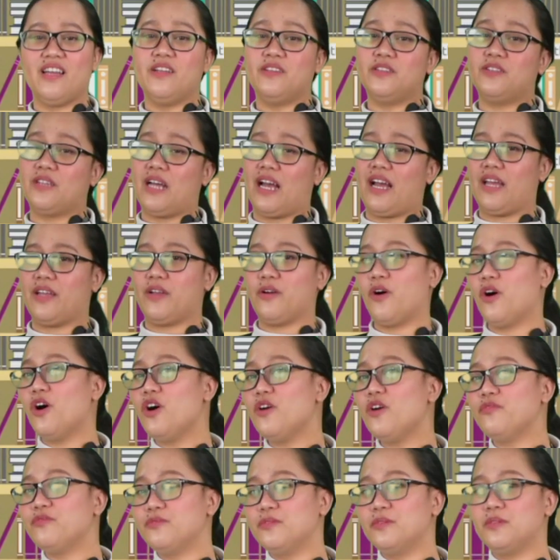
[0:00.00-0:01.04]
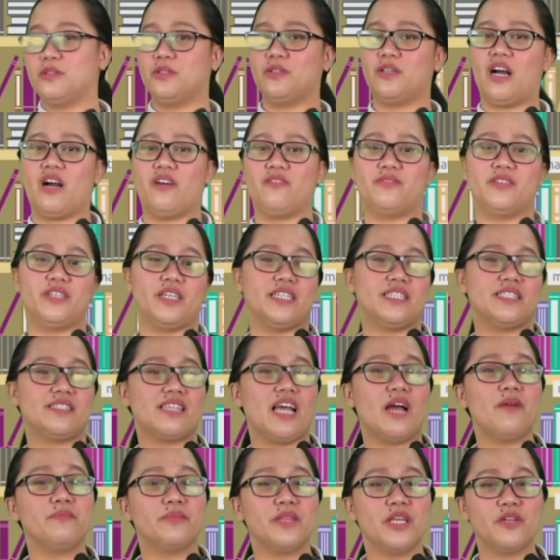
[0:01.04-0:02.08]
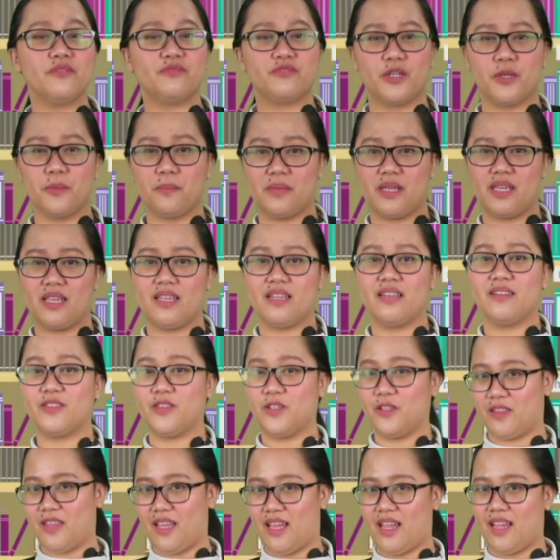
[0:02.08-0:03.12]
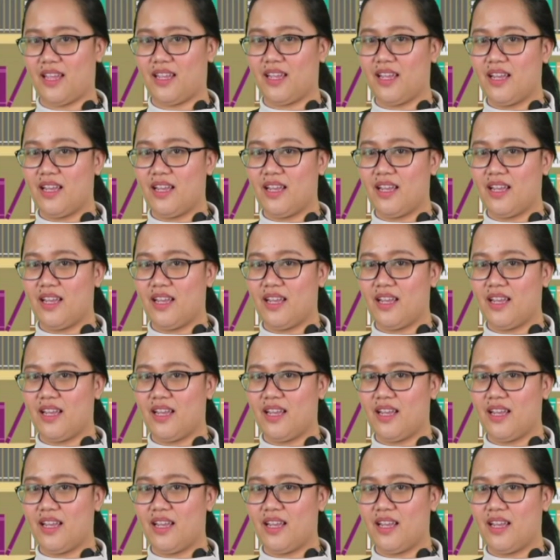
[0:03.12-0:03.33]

I hope you have learned something from me today.